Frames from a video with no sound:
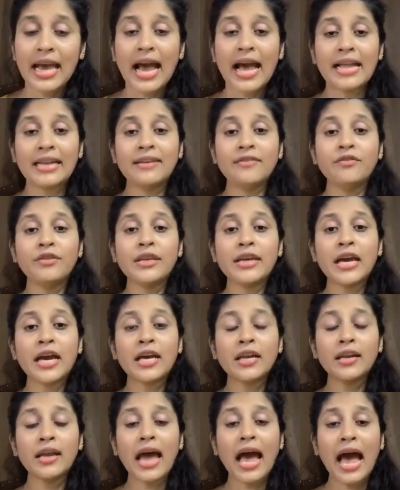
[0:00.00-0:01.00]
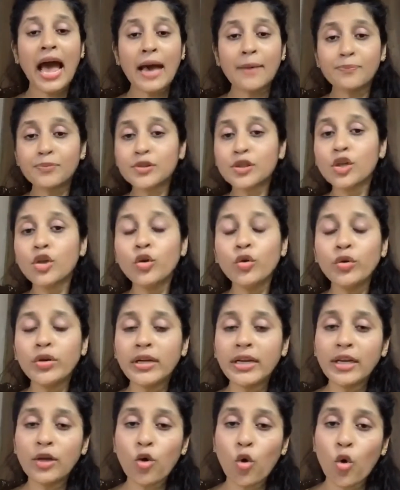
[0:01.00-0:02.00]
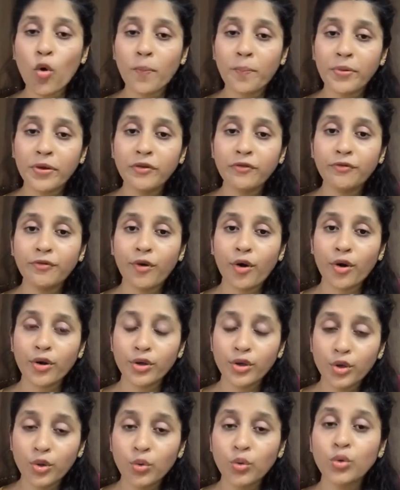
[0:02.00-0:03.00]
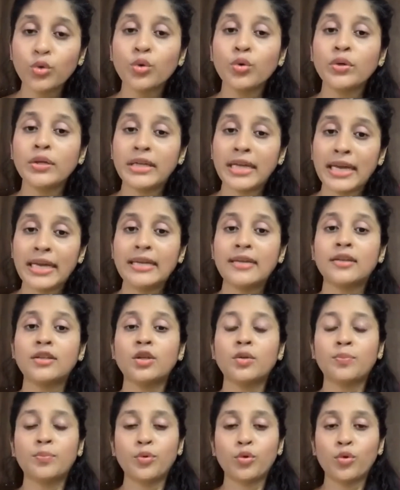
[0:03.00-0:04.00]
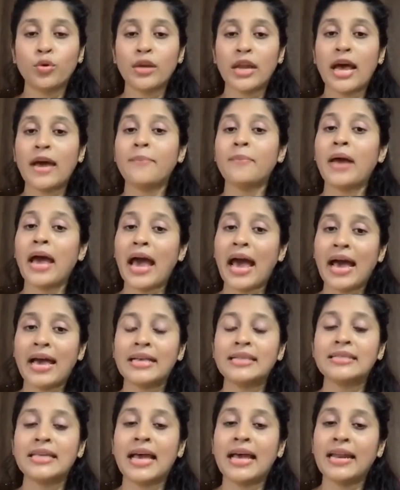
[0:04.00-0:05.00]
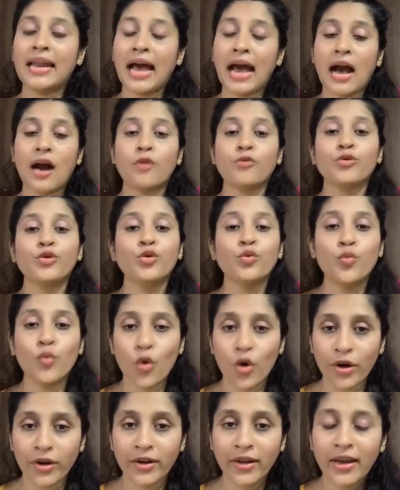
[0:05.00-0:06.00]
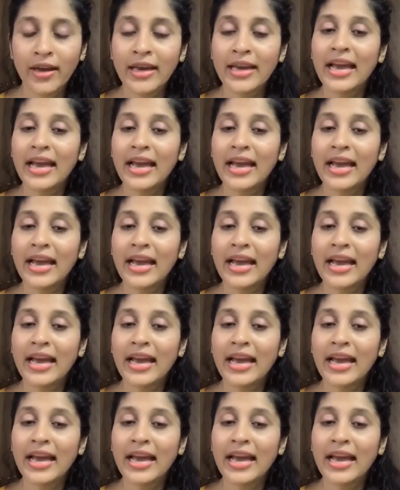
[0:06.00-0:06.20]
and they are absolutely open for you to tailor the program as and how you want.